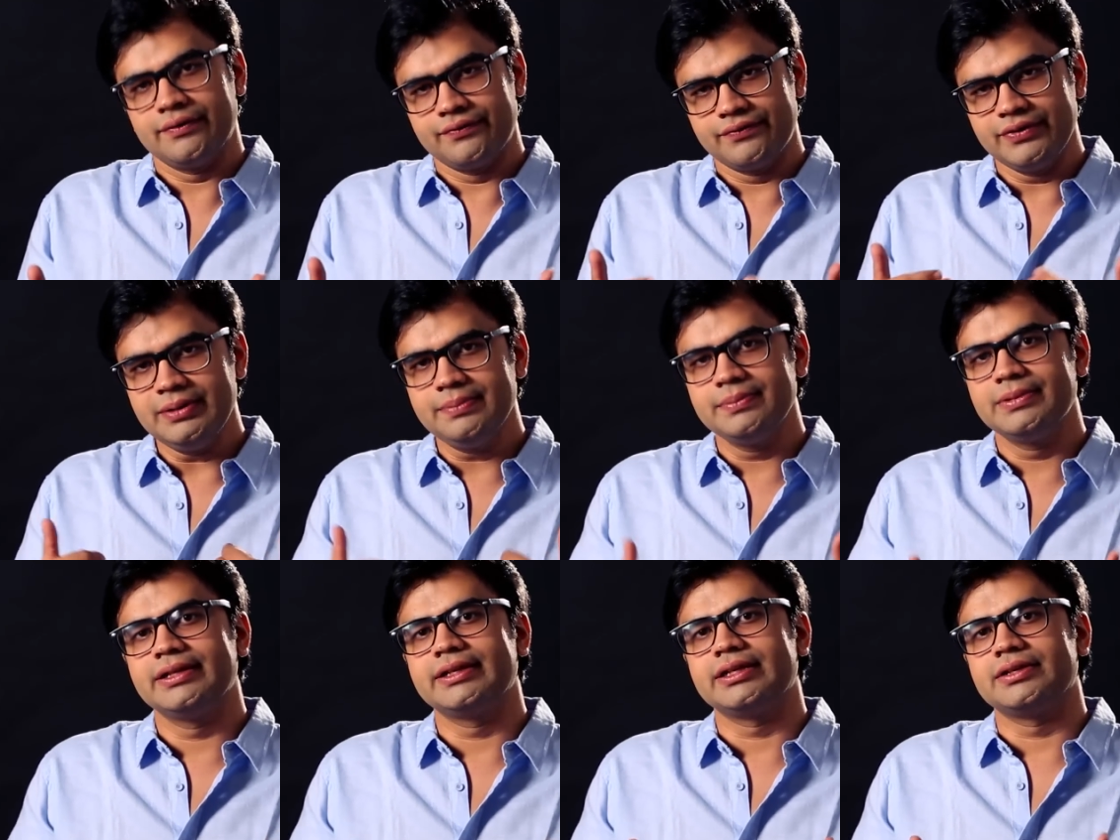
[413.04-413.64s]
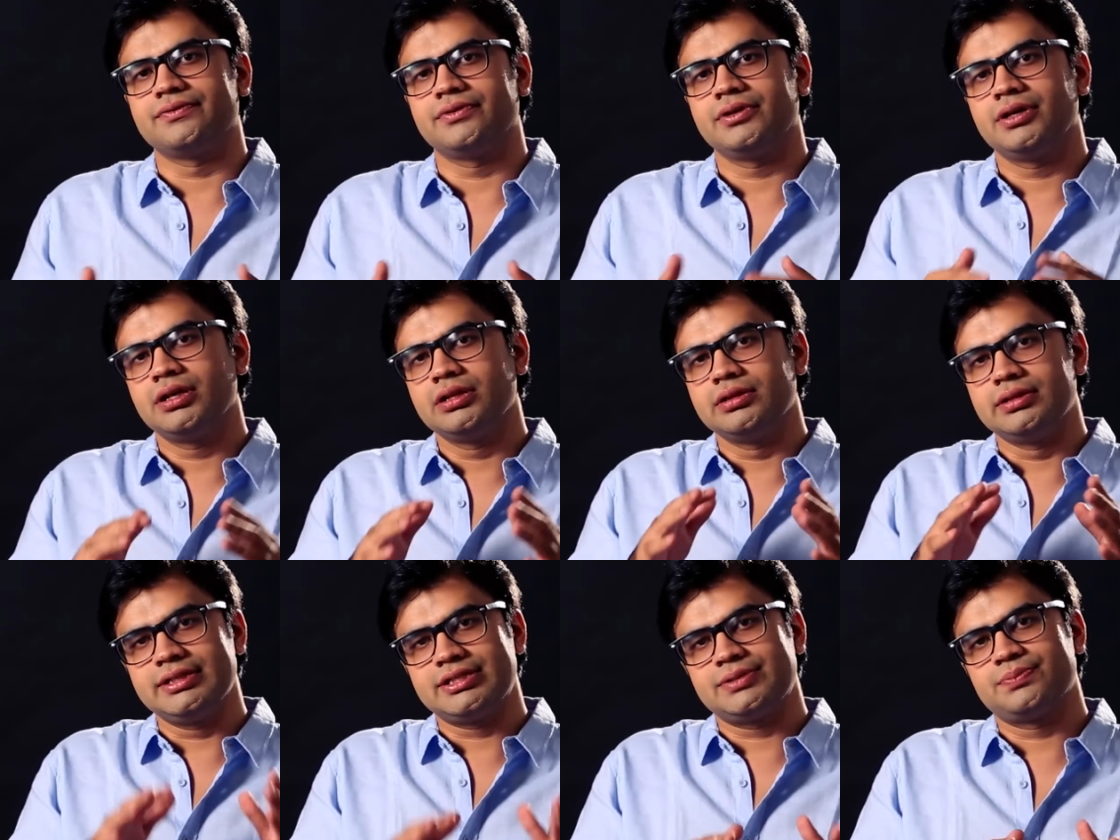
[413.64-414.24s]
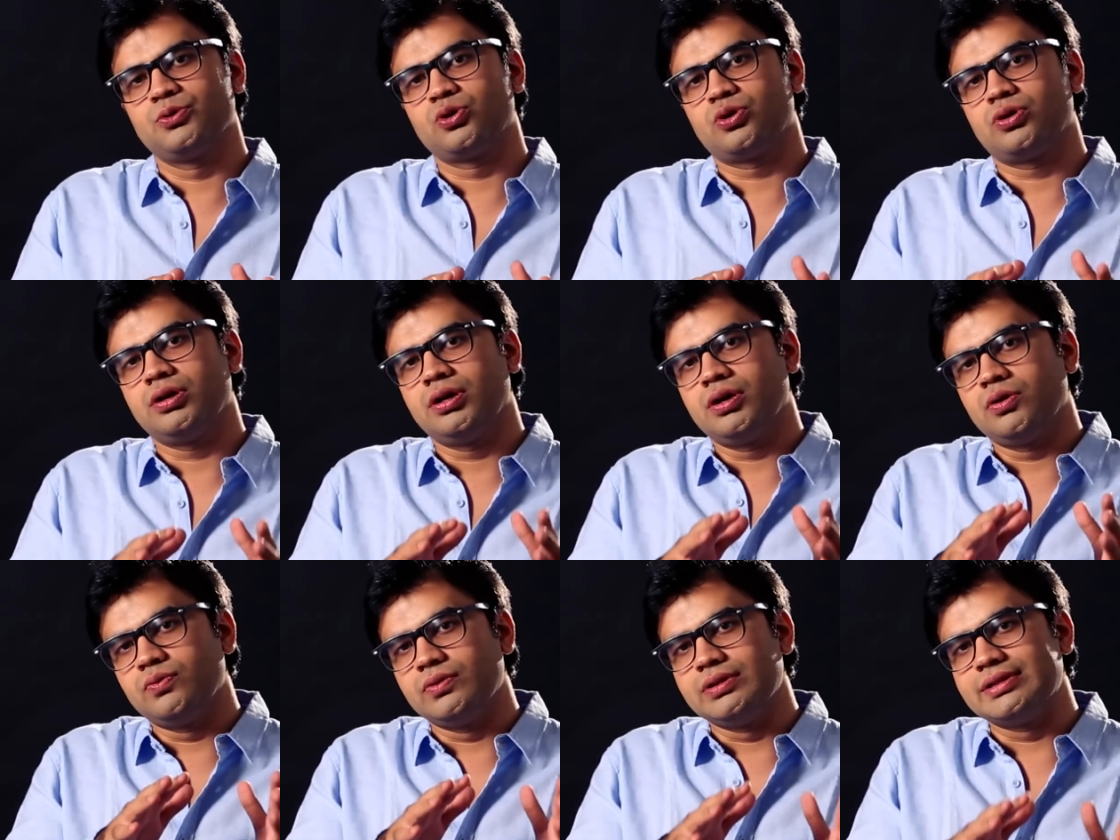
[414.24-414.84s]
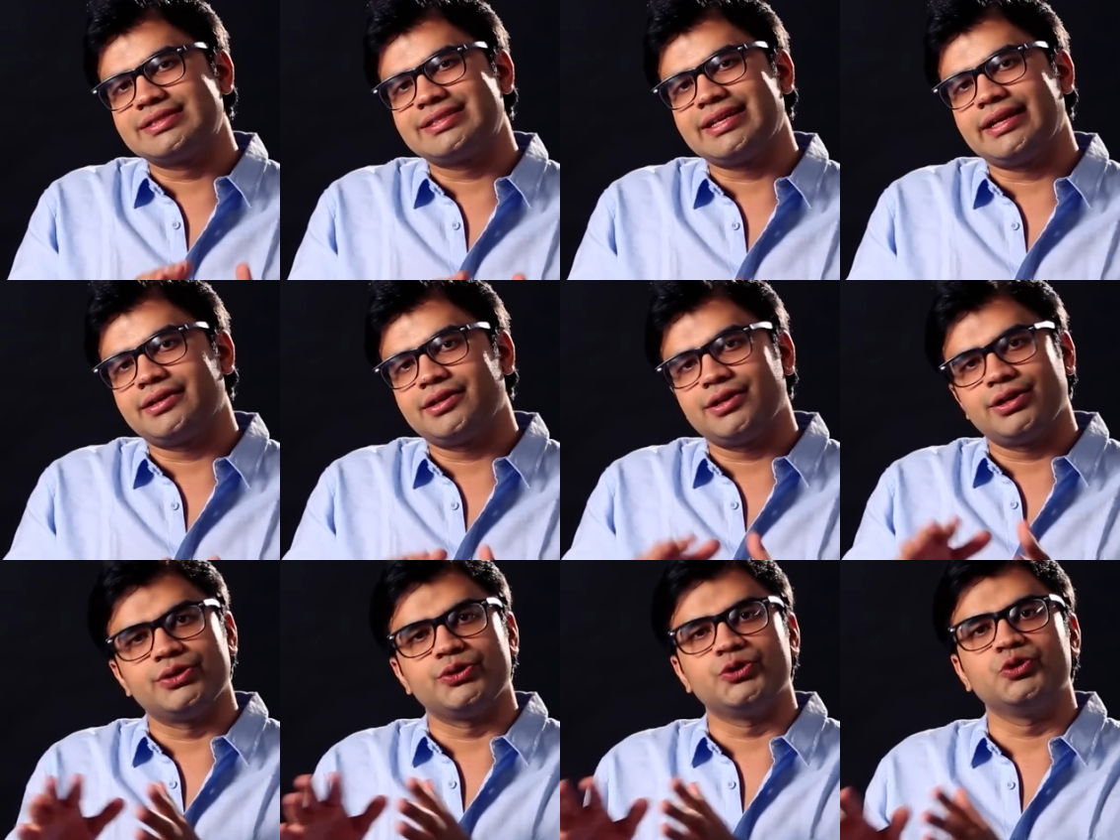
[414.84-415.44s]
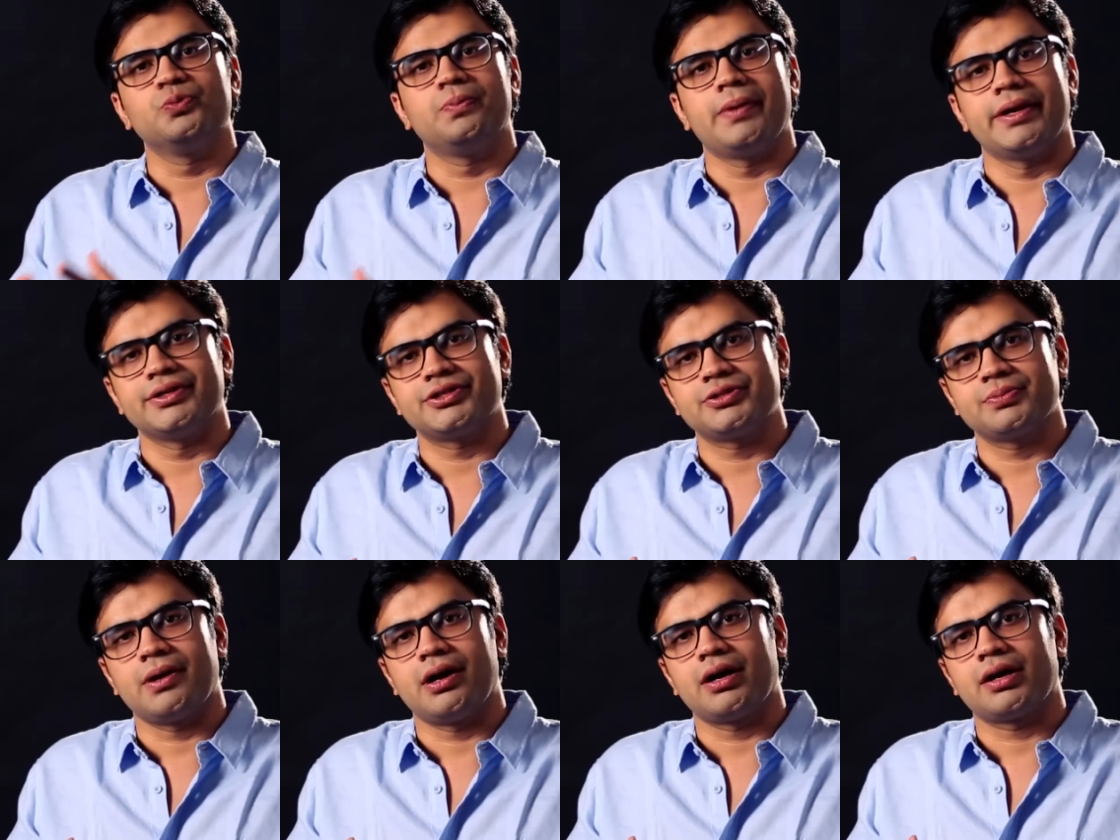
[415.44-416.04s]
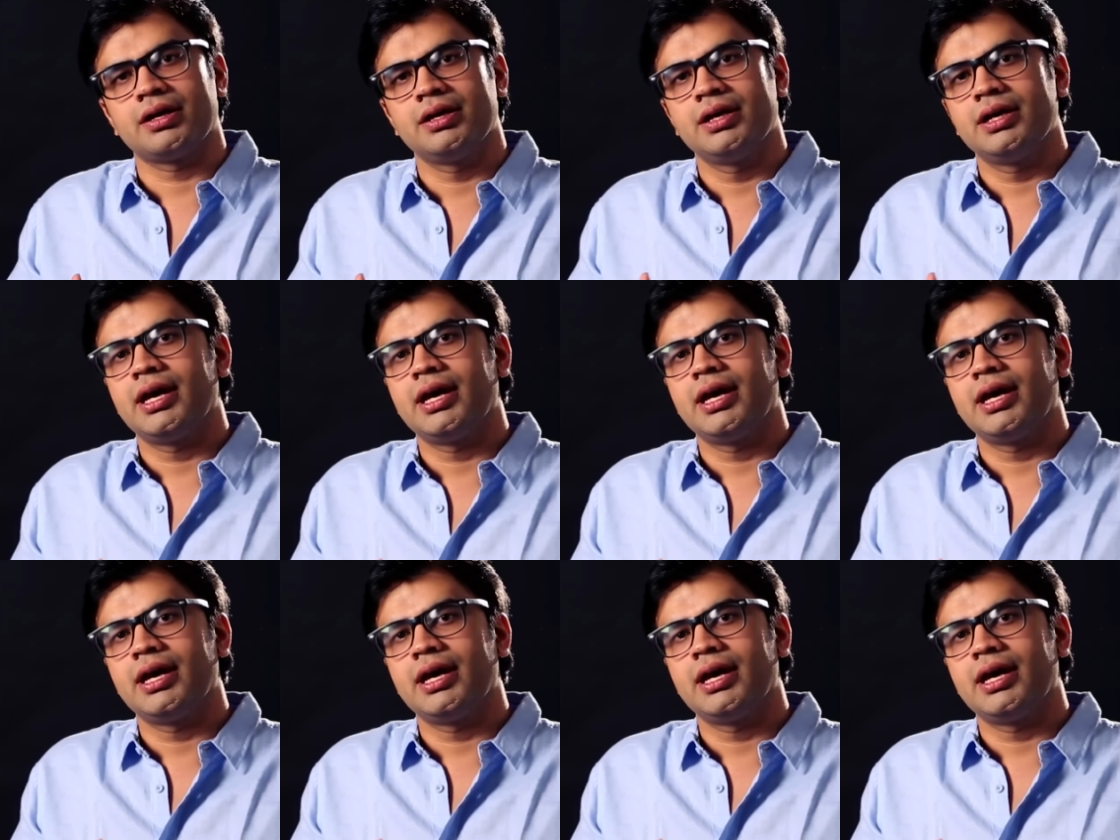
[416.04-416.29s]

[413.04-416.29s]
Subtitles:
We believe this book will set a new benchmark